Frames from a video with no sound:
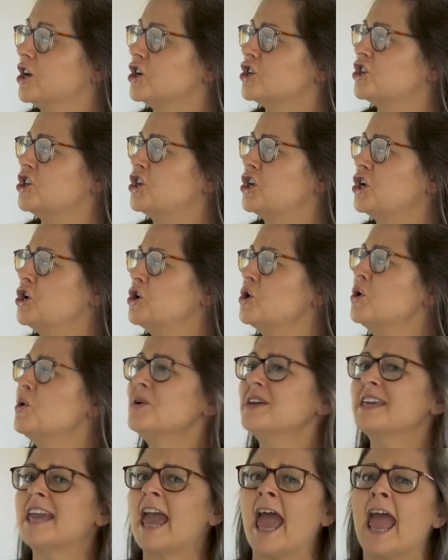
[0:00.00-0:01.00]

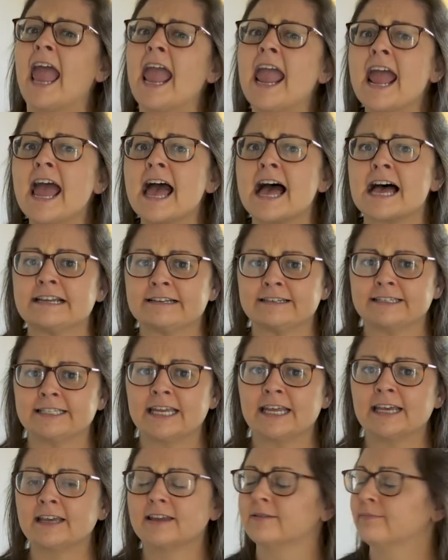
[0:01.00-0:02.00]
You
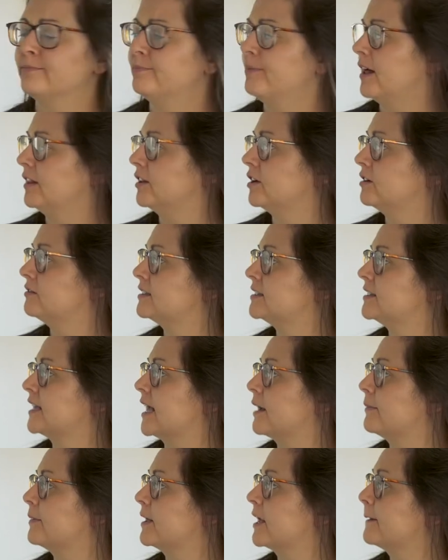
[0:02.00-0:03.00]
can't, bellowed
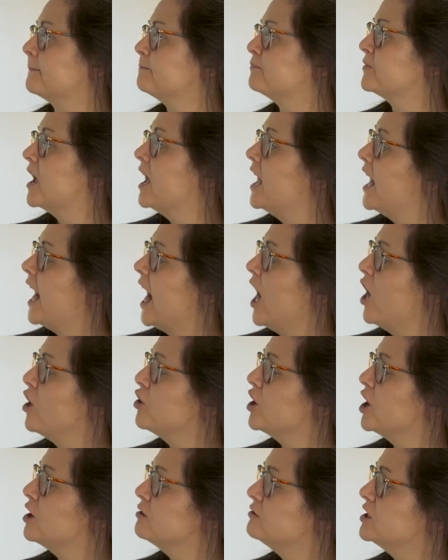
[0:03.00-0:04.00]
Sammy.
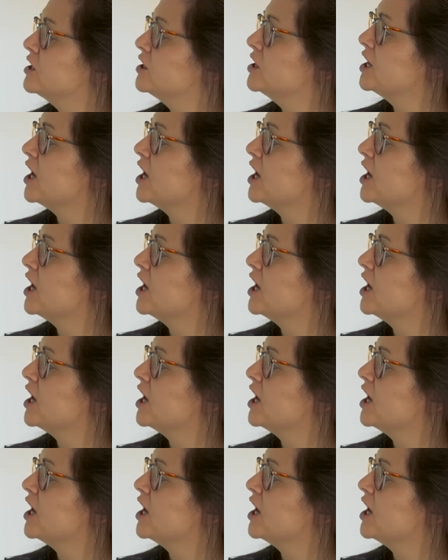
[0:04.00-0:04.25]
I'll go to